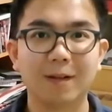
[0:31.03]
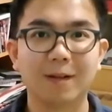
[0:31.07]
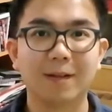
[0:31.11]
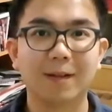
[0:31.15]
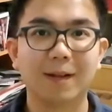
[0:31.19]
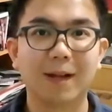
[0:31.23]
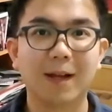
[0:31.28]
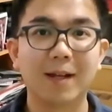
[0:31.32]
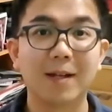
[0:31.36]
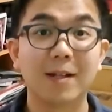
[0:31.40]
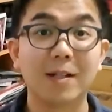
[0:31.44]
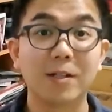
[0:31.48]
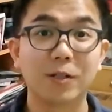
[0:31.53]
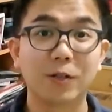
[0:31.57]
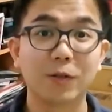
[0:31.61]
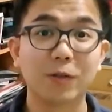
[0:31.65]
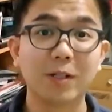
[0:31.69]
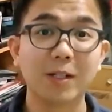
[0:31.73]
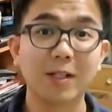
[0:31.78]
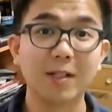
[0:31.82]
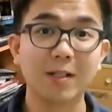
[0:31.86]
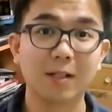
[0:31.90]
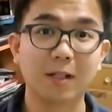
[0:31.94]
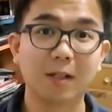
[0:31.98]
And as you
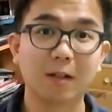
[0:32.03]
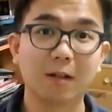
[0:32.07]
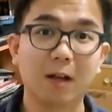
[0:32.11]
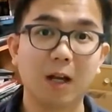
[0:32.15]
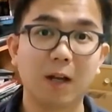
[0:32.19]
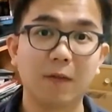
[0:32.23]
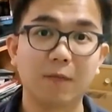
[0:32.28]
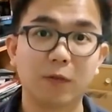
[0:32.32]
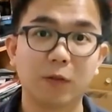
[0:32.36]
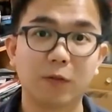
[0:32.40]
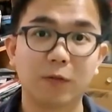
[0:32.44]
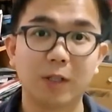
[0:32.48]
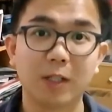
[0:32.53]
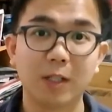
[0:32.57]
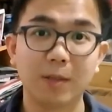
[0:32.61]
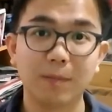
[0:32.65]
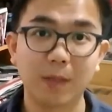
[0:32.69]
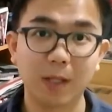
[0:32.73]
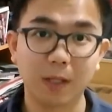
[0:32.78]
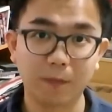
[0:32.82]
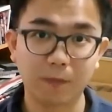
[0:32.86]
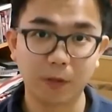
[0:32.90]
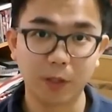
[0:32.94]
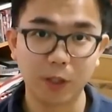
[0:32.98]
can tell, I've already
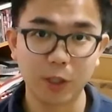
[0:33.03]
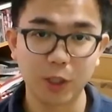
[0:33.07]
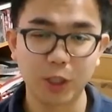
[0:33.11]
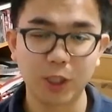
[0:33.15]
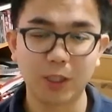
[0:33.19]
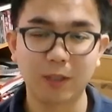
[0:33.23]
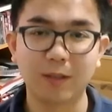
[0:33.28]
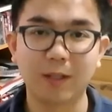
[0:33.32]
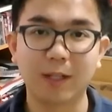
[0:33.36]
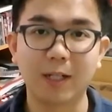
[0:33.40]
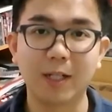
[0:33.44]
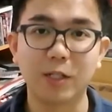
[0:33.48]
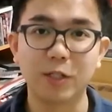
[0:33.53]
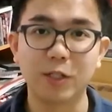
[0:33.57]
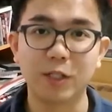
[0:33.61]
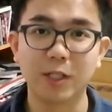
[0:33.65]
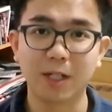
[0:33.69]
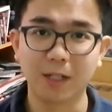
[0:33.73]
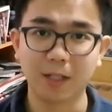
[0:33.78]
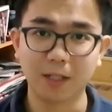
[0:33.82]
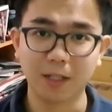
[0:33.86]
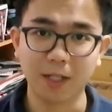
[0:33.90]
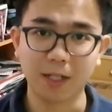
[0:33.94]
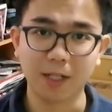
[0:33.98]
made a version in
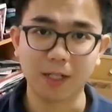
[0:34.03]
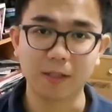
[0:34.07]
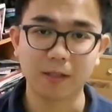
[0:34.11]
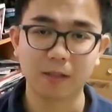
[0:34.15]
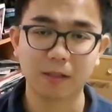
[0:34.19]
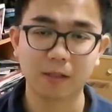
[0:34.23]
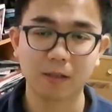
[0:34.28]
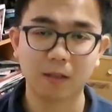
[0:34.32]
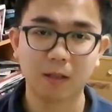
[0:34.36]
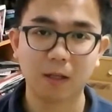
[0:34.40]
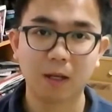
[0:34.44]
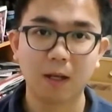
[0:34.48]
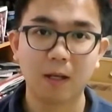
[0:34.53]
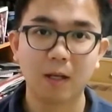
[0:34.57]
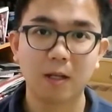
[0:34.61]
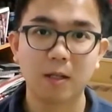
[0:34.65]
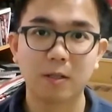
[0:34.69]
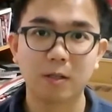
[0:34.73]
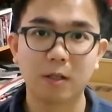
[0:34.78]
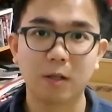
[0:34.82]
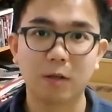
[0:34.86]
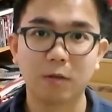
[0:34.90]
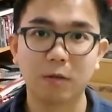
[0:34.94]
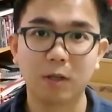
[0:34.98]
Chinese.
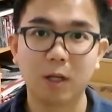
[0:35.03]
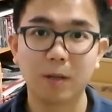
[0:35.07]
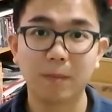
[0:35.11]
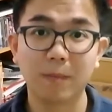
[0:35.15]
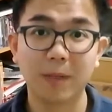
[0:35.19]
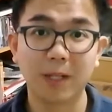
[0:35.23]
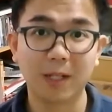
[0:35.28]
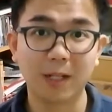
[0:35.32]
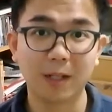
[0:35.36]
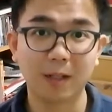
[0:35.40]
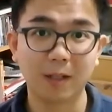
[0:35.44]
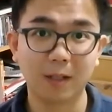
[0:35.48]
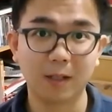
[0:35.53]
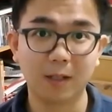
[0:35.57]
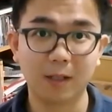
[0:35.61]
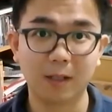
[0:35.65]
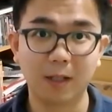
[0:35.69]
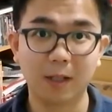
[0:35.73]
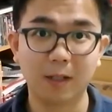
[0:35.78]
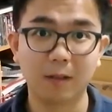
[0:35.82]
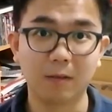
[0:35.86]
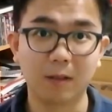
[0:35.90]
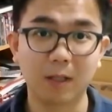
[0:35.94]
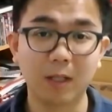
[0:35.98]
So now I'm making it
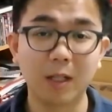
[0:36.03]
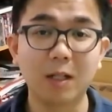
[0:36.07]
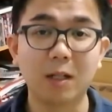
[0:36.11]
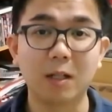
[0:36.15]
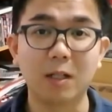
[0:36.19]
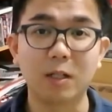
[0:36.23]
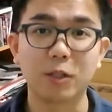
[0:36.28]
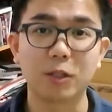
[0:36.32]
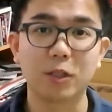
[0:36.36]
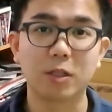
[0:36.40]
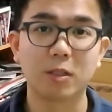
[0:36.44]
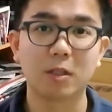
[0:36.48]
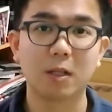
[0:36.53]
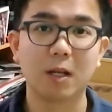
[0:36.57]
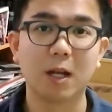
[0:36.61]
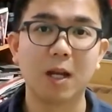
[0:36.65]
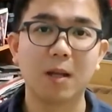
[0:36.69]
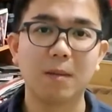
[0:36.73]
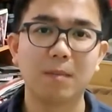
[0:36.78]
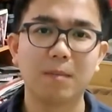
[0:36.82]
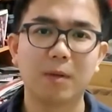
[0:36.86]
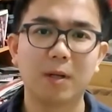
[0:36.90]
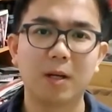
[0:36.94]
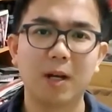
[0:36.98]
in English,
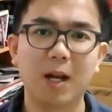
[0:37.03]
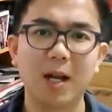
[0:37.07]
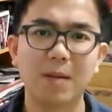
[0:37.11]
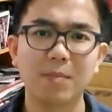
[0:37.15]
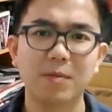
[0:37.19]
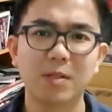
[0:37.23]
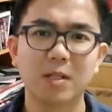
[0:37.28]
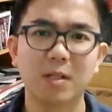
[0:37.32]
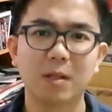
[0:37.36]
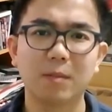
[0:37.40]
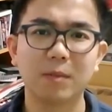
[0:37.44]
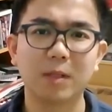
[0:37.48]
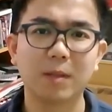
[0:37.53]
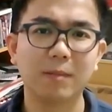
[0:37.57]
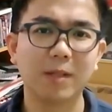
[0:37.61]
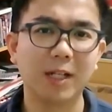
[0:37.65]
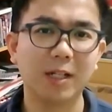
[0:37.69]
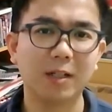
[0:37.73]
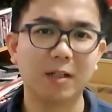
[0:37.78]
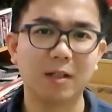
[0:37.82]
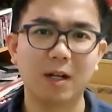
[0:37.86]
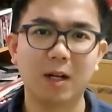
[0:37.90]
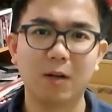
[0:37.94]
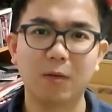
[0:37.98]
and perhaps sometime
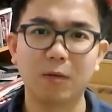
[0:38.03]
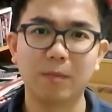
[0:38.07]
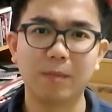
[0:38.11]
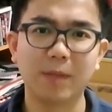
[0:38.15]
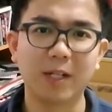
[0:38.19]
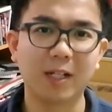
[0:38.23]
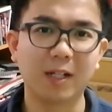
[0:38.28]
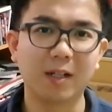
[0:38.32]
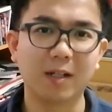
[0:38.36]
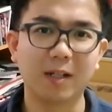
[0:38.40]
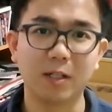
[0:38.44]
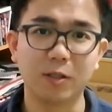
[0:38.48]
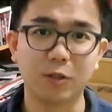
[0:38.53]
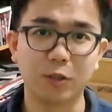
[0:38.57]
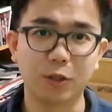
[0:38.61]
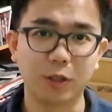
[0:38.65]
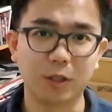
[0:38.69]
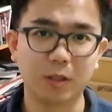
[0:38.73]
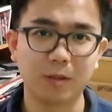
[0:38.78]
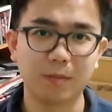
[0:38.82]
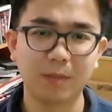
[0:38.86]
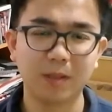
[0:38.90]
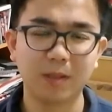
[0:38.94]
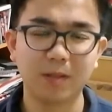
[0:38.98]
later I will make it in
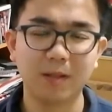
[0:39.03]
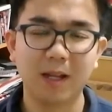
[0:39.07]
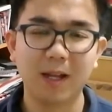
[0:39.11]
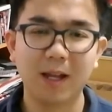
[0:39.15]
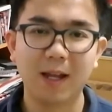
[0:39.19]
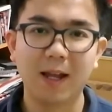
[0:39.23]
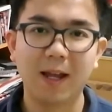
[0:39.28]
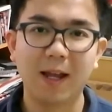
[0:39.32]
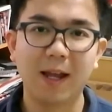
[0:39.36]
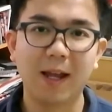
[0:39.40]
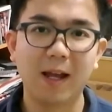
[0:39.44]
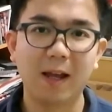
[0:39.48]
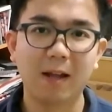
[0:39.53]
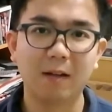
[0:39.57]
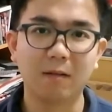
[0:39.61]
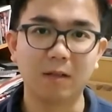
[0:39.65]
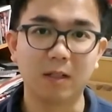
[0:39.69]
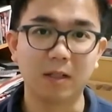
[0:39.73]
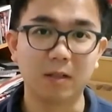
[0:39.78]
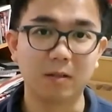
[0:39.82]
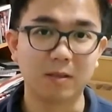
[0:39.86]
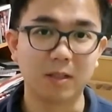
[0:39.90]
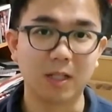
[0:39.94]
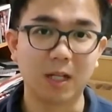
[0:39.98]
German and
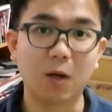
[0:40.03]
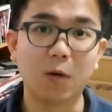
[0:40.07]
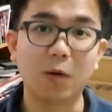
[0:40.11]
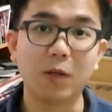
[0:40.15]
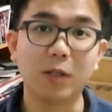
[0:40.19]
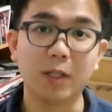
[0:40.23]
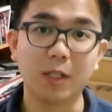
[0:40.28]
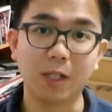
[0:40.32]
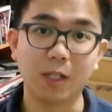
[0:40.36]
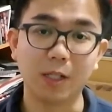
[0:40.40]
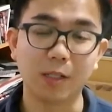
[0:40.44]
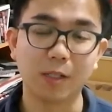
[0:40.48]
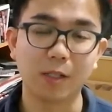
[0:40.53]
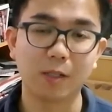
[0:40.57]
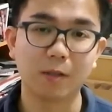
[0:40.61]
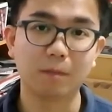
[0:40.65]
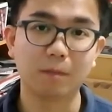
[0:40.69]
in Taiwanese.